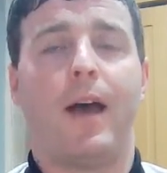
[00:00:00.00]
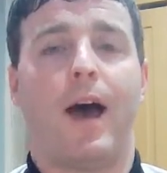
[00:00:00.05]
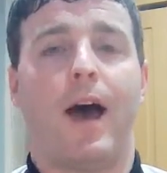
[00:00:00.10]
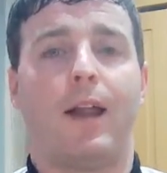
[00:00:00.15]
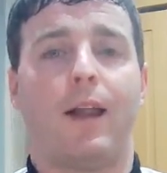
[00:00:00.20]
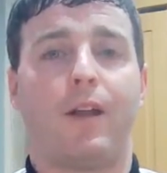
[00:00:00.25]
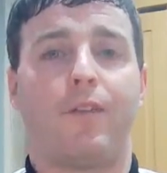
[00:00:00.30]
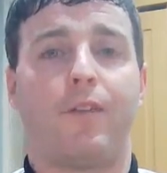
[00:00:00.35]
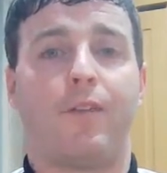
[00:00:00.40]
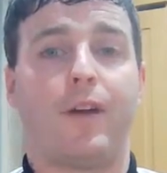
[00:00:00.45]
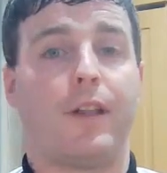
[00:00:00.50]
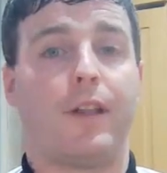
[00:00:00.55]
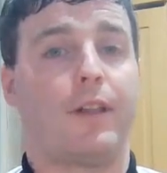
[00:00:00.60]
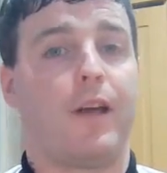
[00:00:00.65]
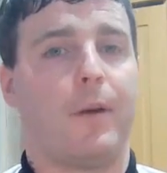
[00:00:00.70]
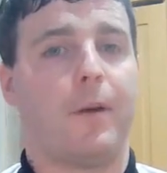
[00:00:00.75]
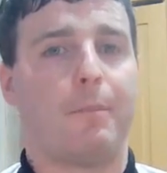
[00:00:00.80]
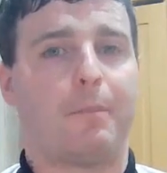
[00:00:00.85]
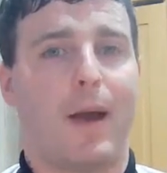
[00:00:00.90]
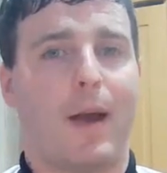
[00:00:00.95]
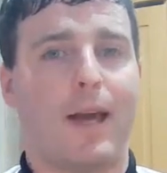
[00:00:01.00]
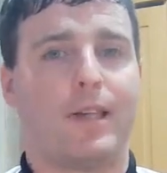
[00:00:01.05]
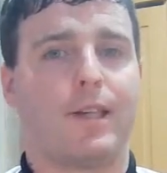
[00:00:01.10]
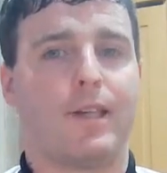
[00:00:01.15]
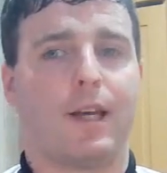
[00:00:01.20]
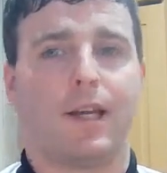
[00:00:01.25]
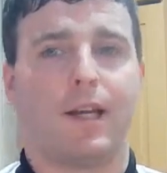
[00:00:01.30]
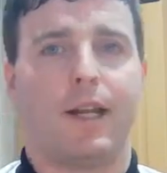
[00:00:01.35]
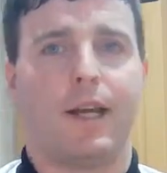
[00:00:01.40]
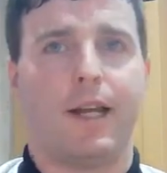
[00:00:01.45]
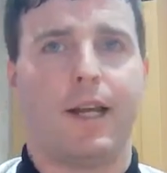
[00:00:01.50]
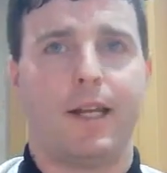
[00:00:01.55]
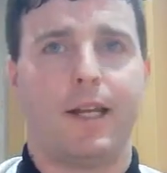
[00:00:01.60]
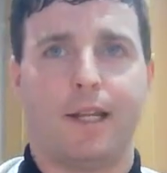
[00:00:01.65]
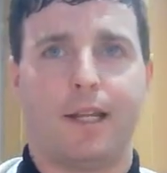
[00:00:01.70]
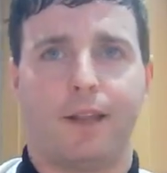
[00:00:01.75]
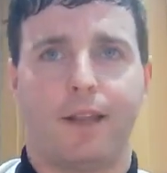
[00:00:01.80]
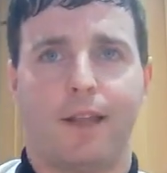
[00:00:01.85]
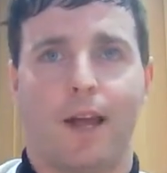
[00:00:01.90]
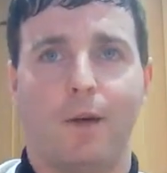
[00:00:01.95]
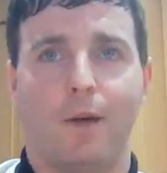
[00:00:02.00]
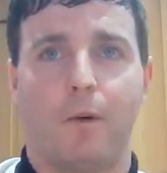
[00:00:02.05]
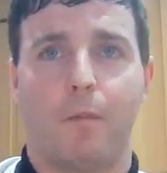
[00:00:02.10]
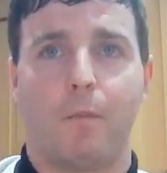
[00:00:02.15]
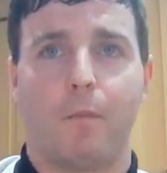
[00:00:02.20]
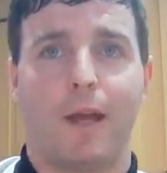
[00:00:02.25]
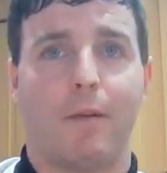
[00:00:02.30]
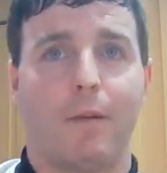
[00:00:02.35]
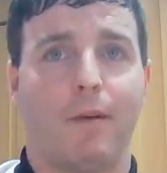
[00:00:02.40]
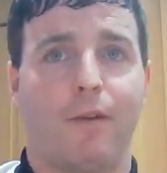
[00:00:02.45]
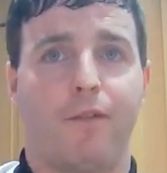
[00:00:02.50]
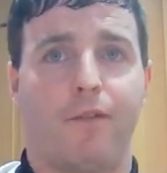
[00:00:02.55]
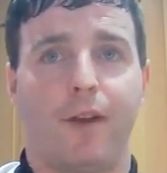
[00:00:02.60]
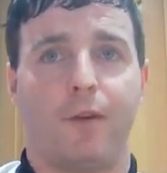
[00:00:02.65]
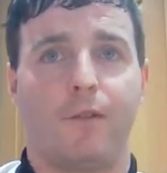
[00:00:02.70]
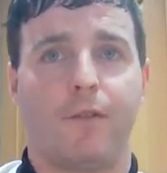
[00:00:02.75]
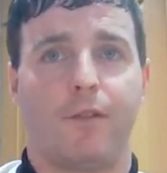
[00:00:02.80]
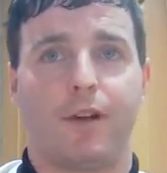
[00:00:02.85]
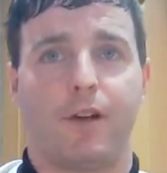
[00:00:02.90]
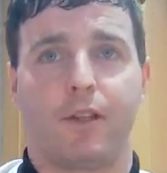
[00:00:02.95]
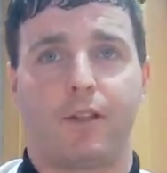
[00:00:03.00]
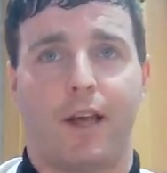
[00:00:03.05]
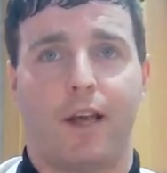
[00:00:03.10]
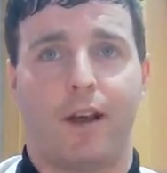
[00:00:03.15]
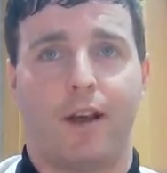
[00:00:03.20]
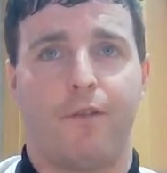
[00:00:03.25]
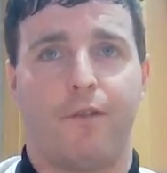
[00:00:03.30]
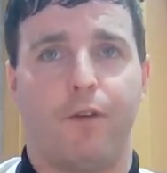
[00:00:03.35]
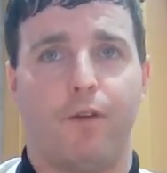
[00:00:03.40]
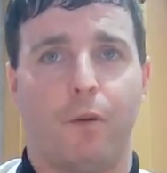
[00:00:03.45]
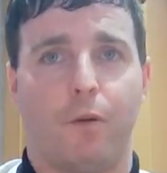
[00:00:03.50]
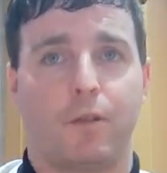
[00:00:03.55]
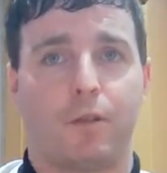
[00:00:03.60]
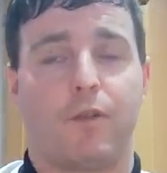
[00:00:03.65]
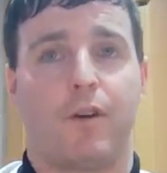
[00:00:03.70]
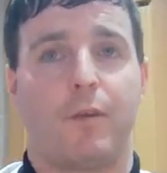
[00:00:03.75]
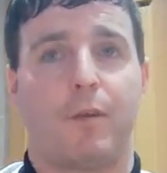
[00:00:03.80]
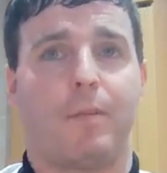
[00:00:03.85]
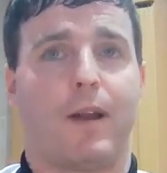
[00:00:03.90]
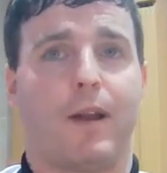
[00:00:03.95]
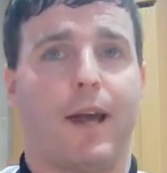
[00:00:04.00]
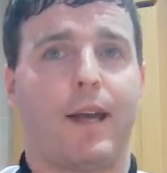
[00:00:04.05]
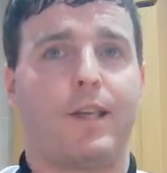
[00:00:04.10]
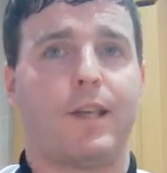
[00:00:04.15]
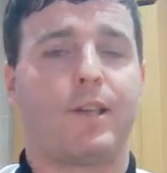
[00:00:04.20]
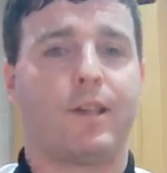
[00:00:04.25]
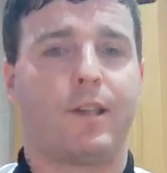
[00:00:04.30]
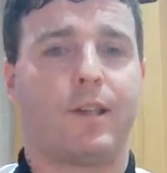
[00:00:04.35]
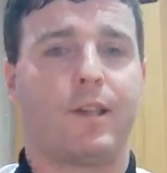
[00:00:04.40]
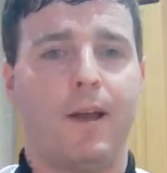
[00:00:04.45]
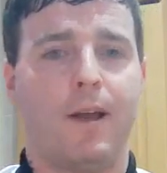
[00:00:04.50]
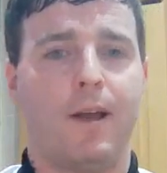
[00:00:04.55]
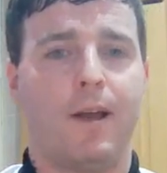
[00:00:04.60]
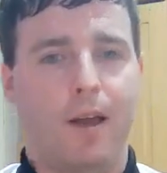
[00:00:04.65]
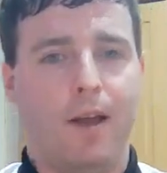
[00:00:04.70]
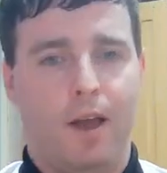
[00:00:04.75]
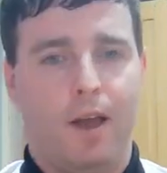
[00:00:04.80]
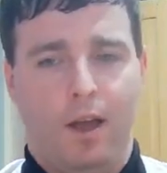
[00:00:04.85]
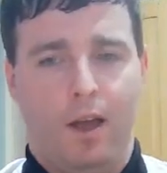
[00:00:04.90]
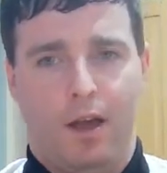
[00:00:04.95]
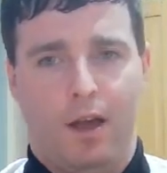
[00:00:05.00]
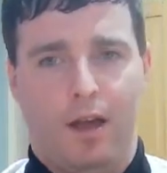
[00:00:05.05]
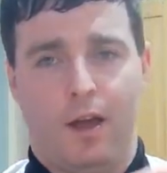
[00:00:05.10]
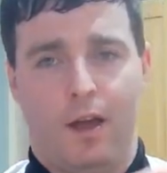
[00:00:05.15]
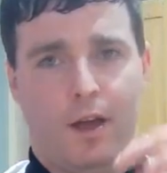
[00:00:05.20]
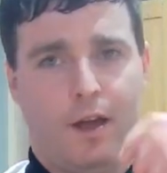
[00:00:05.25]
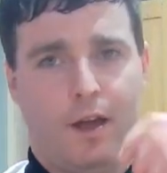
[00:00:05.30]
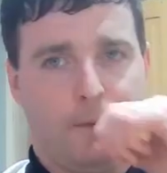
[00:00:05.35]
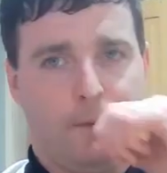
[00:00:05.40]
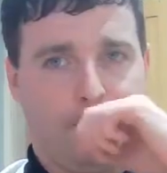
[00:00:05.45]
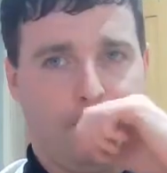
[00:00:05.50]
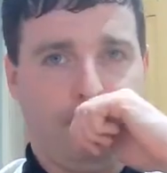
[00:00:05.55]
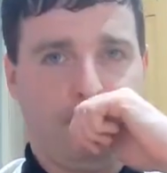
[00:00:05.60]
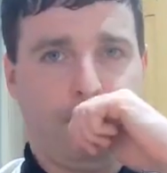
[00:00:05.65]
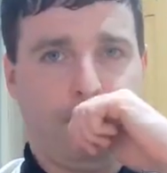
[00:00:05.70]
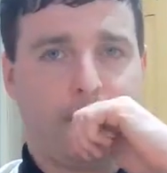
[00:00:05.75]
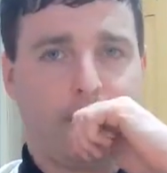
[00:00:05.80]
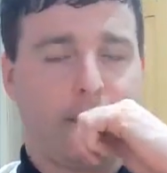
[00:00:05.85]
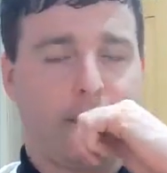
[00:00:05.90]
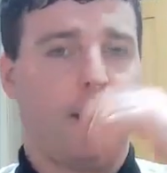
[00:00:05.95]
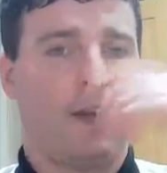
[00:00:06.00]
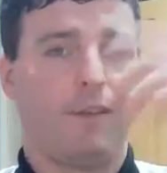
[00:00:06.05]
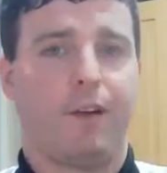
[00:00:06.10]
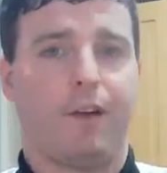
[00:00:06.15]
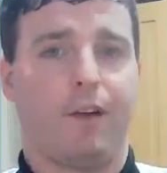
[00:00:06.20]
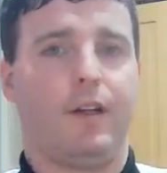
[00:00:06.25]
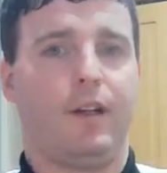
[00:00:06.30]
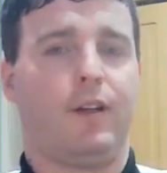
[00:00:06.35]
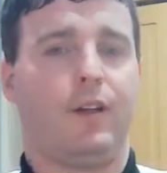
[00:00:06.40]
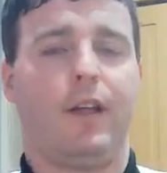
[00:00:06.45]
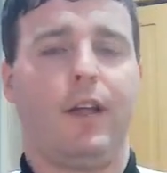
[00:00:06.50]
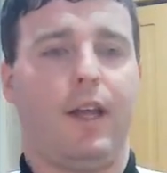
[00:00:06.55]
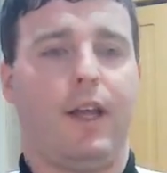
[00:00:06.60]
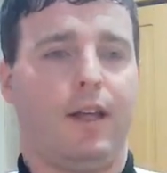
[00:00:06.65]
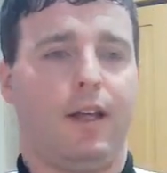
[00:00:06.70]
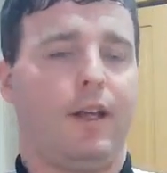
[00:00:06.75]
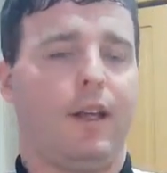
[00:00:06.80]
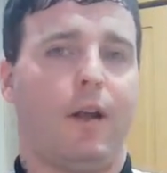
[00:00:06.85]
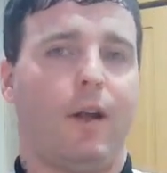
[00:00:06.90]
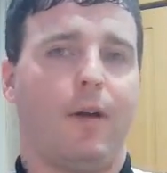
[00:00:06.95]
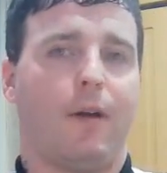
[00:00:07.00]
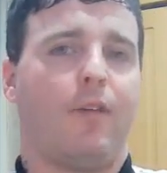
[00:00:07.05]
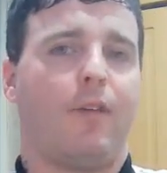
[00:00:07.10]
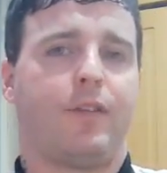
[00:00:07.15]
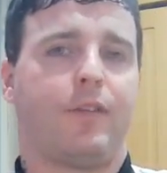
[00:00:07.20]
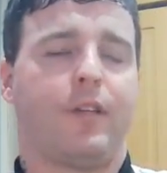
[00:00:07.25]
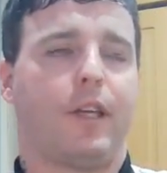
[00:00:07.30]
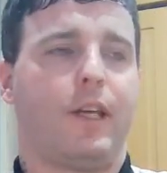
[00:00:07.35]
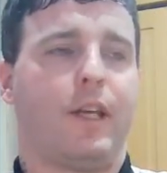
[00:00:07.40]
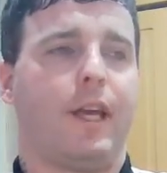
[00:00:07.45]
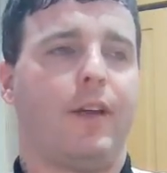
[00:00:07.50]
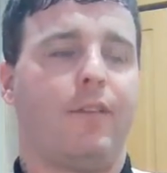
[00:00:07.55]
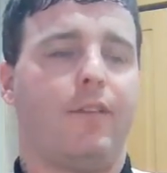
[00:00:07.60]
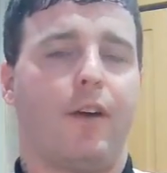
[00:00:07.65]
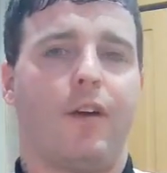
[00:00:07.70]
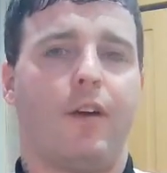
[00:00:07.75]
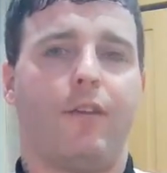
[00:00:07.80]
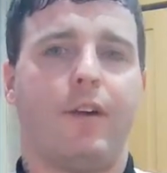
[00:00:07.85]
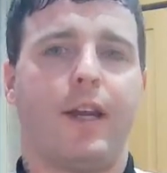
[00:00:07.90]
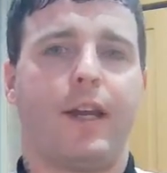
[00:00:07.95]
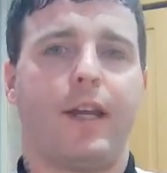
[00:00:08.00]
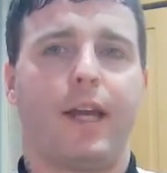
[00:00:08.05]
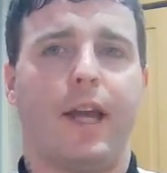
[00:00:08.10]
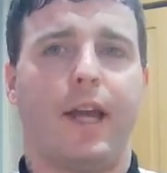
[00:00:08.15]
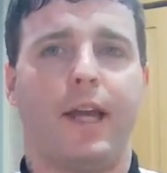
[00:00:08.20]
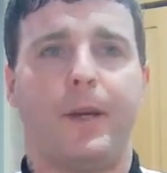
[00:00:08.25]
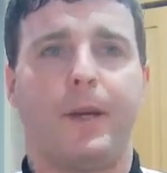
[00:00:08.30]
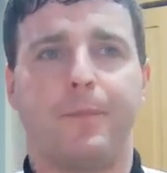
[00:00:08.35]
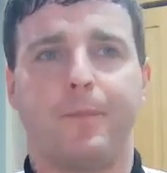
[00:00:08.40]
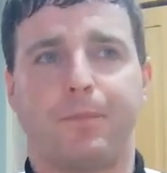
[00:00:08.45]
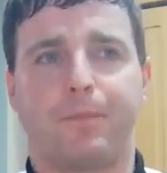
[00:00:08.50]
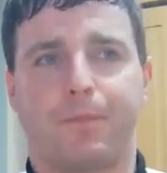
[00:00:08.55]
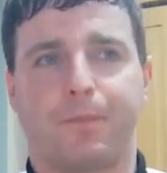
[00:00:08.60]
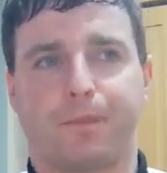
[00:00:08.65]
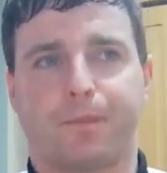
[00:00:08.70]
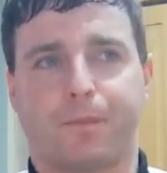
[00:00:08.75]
And I think that basically they will be a midfielder and a centre forward to replace either Origi